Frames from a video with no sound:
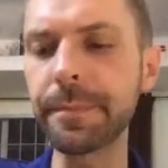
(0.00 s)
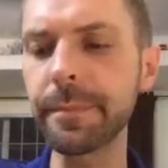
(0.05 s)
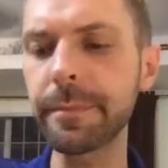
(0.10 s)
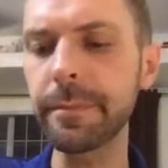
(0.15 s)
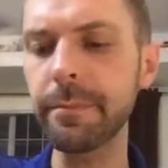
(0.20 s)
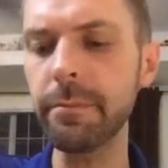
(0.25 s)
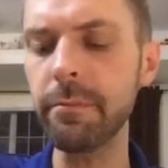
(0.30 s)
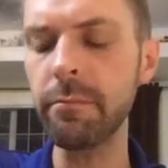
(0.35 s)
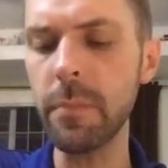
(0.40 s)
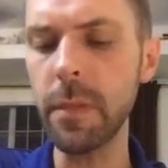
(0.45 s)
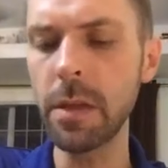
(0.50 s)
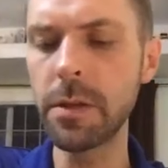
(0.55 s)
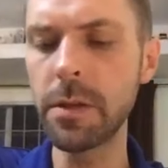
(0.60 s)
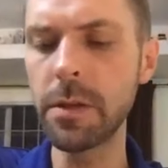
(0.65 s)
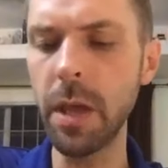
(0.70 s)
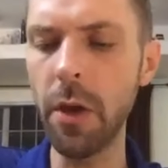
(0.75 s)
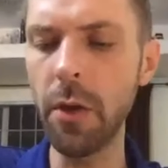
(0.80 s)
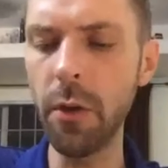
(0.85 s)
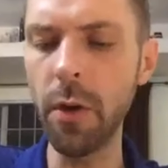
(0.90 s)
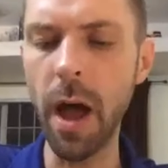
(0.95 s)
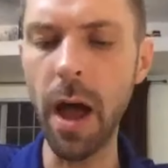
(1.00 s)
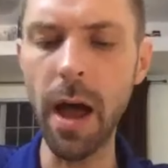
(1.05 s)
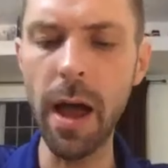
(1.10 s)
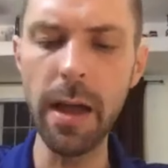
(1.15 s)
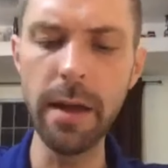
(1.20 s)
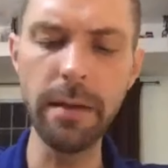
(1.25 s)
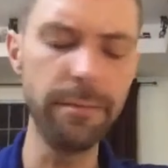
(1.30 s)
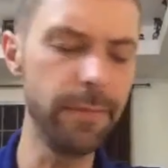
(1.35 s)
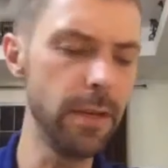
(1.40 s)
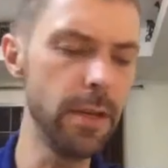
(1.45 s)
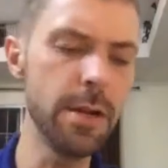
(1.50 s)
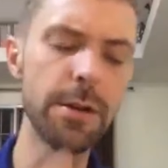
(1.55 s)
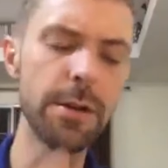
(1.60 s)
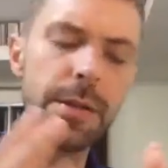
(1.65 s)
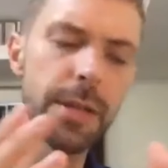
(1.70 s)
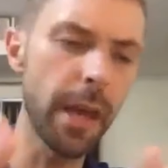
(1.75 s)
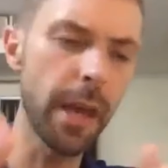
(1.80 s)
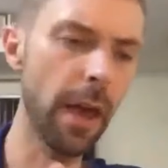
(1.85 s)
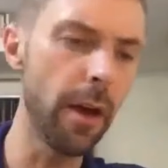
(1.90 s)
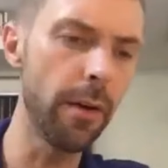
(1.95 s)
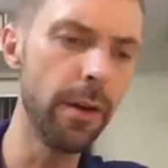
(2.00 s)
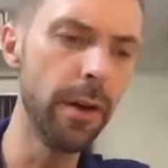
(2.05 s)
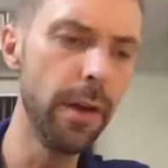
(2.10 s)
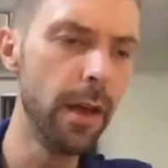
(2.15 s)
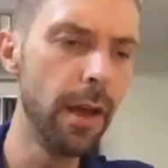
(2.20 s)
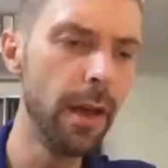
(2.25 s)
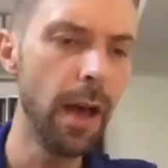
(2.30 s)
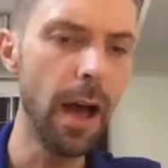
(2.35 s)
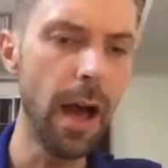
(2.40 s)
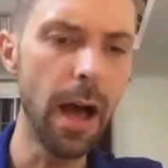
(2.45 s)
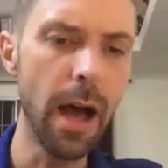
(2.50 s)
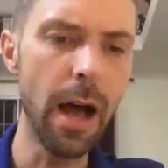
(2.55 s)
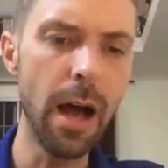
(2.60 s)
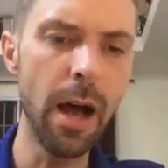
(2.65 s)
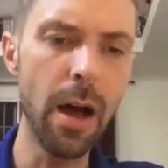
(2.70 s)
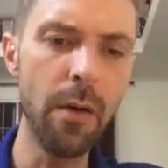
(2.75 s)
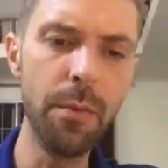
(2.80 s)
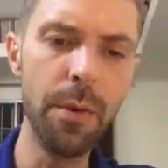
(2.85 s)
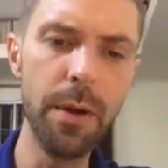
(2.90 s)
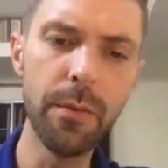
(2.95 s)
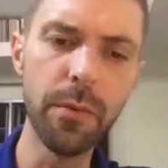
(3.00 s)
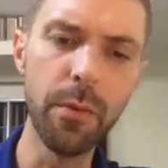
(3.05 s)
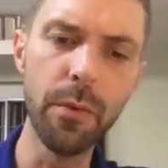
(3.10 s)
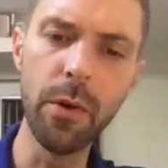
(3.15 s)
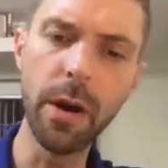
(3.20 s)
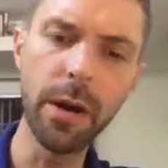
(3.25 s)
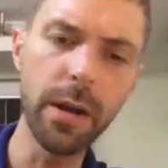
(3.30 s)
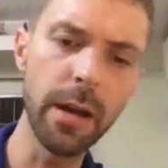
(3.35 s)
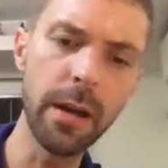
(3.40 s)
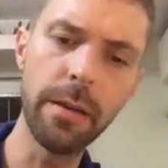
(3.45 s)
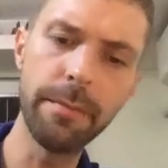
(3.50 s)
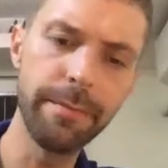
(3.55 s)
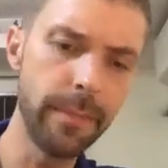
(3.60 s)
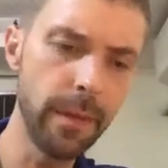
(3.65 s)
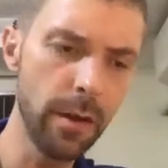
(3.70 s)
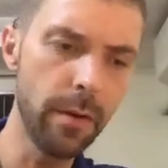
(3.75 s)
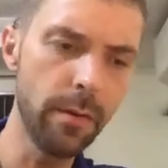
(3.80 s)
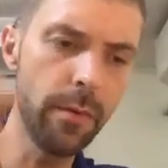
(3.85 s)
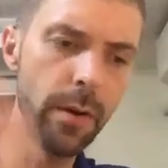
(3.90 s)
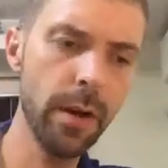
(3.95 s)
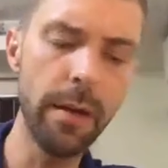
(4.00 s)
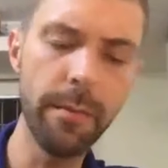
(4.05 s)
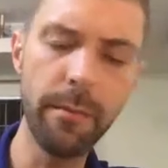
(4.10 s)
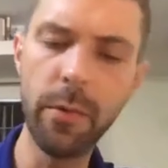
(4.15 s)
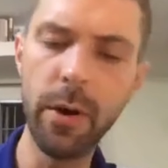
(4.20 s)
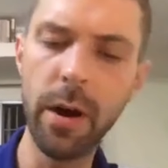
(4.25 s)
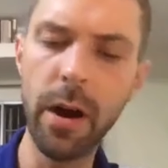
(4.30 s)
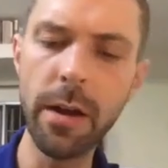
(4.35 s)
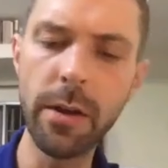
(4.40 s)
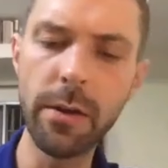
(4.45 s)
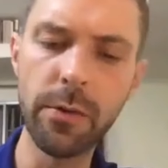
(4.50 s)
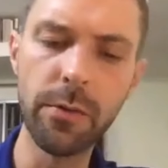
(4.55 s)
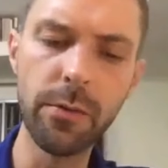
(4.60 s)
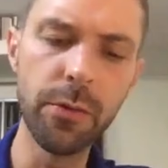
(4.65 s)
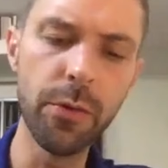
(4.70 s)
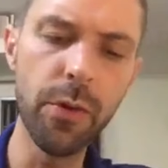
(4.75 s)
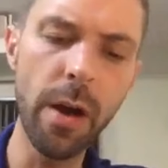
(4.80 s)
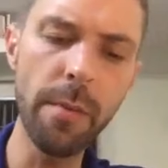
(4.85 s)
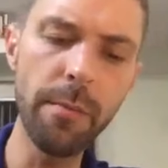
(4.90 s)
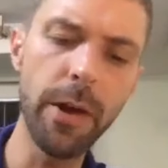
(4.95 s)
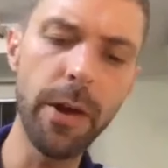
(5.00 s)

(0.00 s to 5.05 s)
So years ago, we were working where I grew up.